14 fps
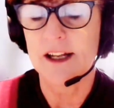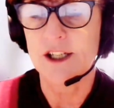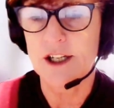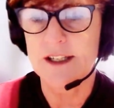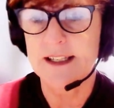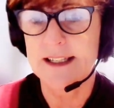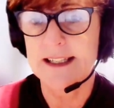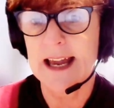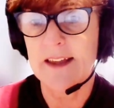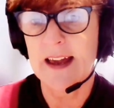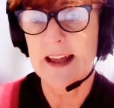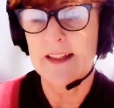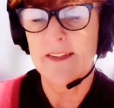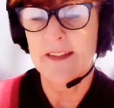just to say
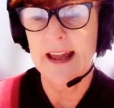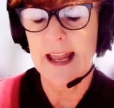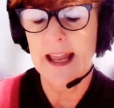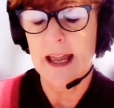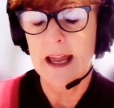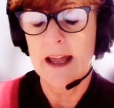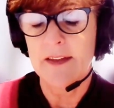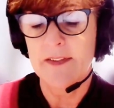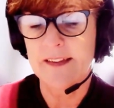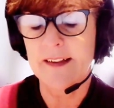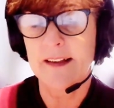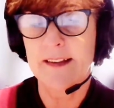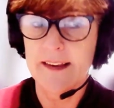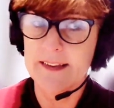that in the
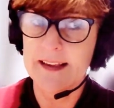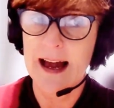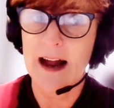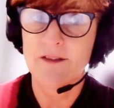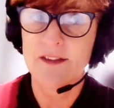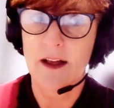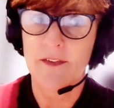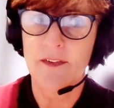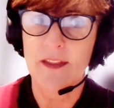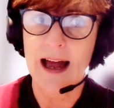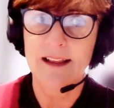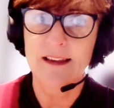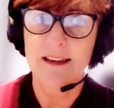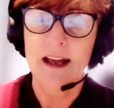studies that have done
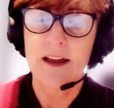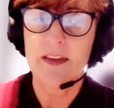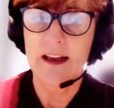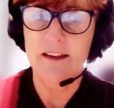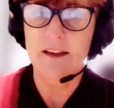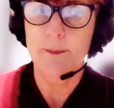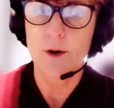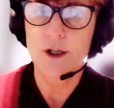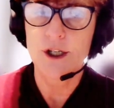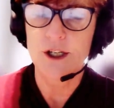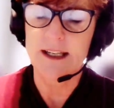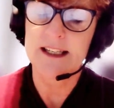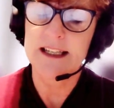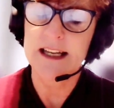that, the
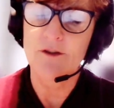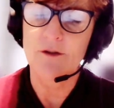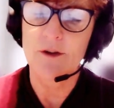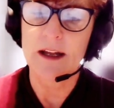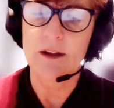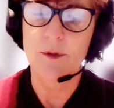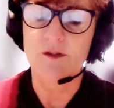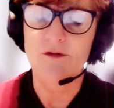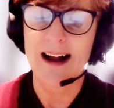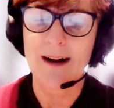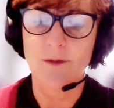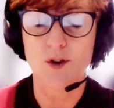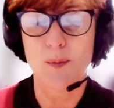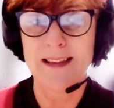exposure to steroid was
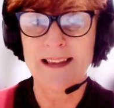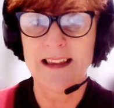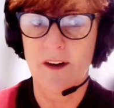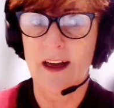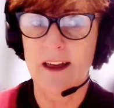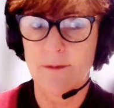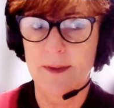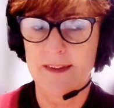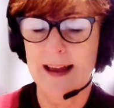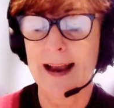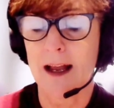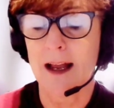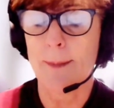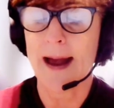around
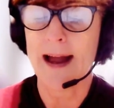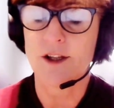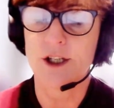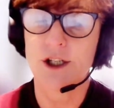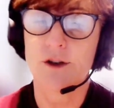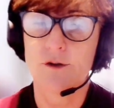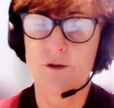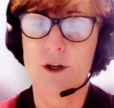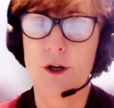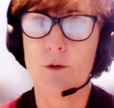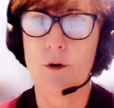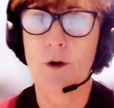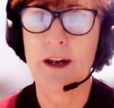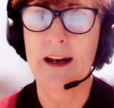25% compared to children
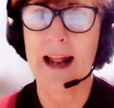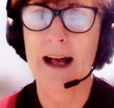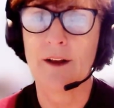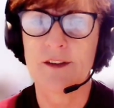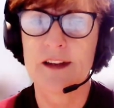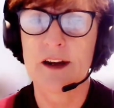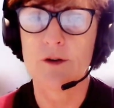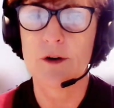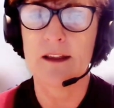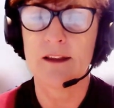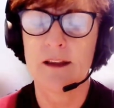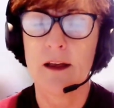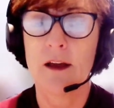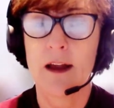who are on inhaled
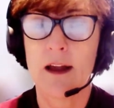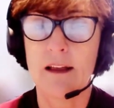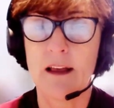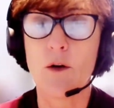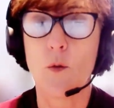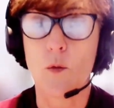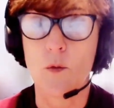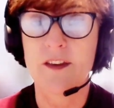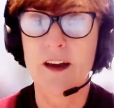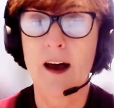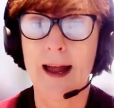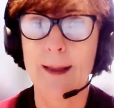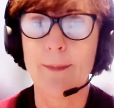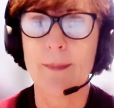steroid all the
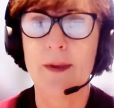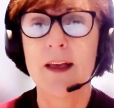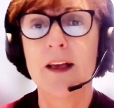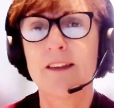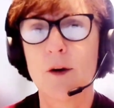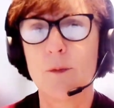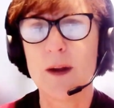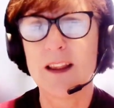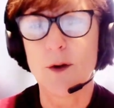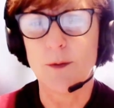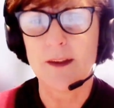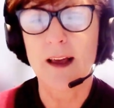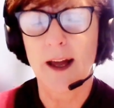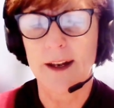time. So we
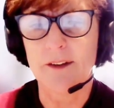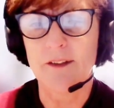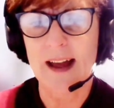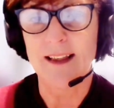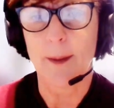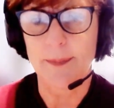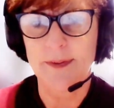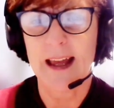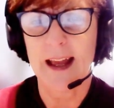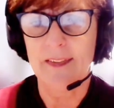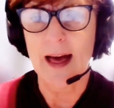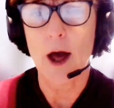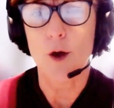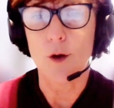don't kind of end up
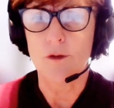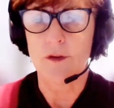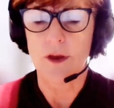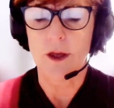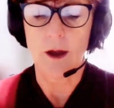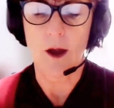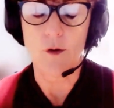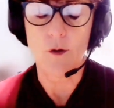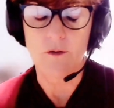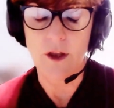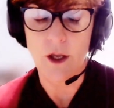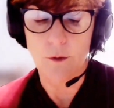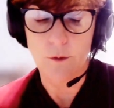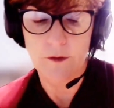seeing that
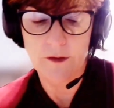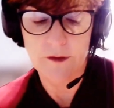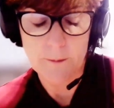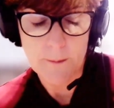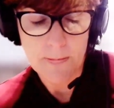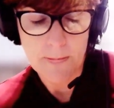overuse.